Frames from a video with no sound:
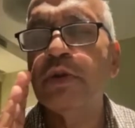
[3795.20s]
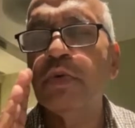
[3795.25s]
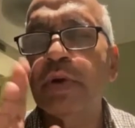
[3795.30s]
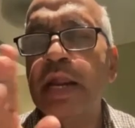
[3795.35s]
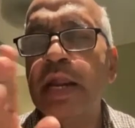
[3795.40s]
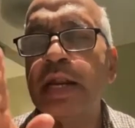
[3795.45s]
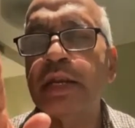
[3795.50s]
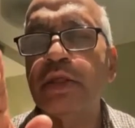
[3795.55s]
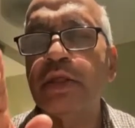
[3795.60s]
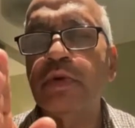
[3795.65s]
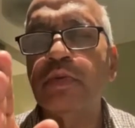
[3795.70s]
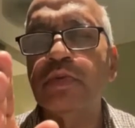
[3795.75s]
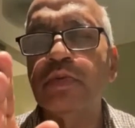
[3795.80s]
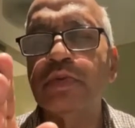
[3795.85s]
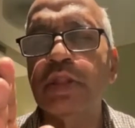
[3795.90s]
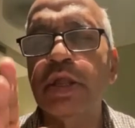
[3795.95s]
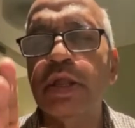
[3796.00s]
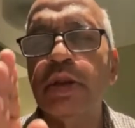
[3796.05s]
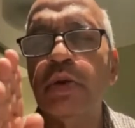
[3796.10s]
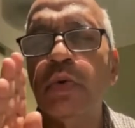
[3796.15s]
look at you
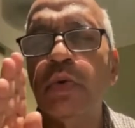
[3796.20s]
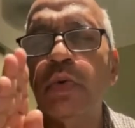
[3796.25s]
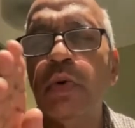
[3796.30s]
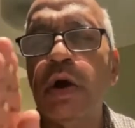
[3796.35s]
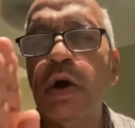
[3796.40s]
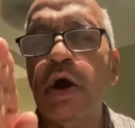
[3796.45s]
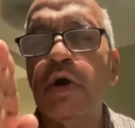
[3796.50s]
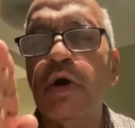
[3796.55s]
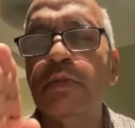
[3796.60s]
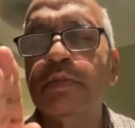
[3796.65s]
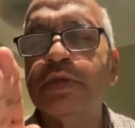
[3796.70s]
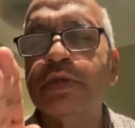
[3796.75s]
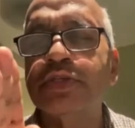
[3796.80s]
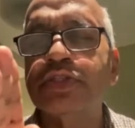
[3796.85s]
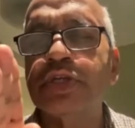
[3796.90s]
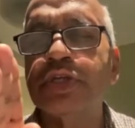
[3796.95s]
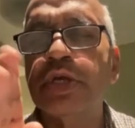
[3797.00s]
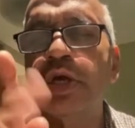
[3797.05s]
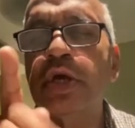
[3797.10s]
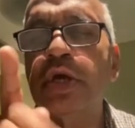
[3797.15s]
they know how
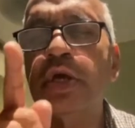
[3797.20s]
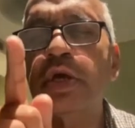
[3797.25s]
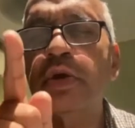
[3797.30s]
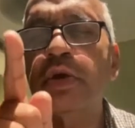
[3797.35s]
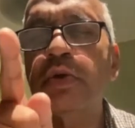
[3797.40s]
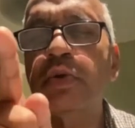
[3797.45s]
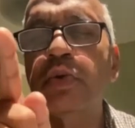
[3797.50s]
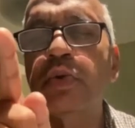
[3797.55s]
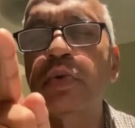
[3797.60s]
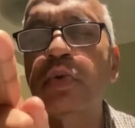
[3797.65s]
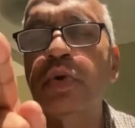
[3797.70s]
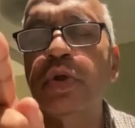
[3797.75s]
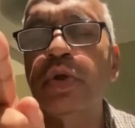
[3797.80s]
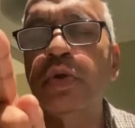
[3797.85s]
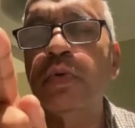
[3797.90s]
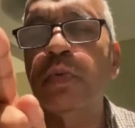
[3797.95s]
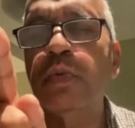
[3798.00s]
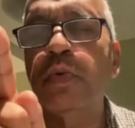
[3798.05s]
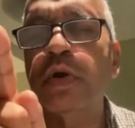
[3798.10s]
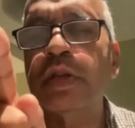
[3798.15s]
much good
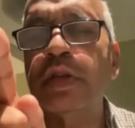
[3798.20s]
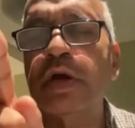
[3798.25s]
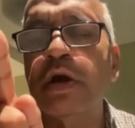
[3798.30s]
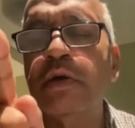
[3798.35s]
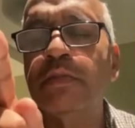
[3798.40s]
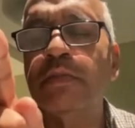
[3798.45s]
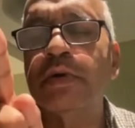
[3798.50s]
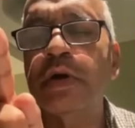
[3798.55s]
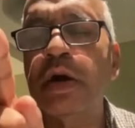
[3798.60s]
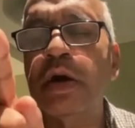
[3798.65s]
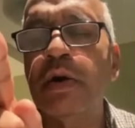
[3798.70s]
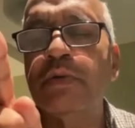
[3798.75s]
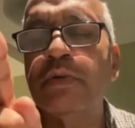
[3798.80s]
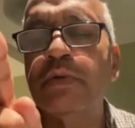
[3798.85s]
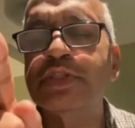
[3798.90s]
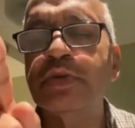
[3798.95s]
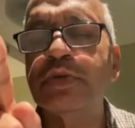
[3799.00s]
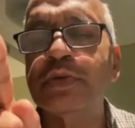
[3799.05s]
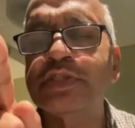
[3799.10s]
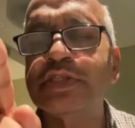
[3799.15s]
you what how, how
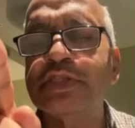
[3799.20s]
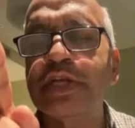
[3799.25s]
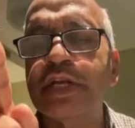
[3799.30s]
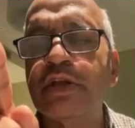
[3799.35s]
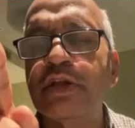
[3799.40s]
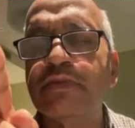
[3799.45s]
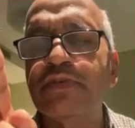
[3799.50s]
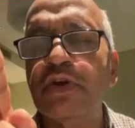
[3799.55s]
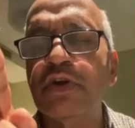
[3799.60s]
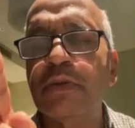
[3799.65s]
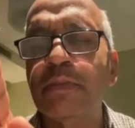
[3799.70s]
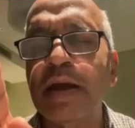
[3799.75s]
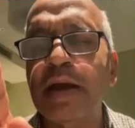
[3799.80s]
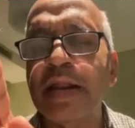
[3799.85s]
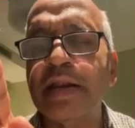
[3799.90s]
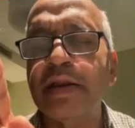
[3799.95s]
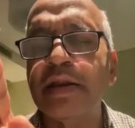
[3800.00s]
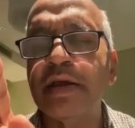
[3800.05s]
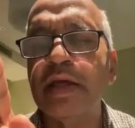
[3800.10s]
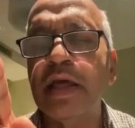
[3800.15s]
is your state of your
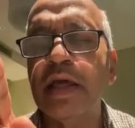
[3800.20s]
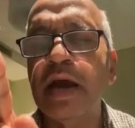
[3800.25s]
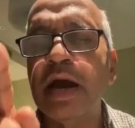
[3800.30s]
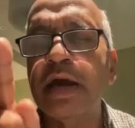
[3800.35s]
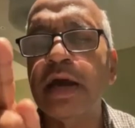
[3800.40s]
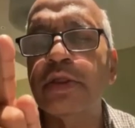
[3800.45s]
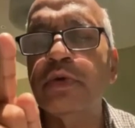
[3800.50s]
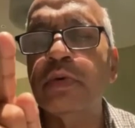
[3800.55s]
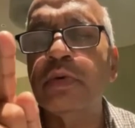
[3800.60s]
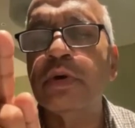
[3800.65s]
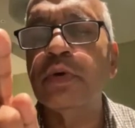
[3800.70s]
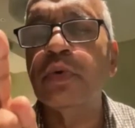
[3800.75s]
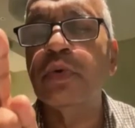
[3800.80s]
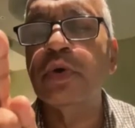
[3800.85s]
mind are you a good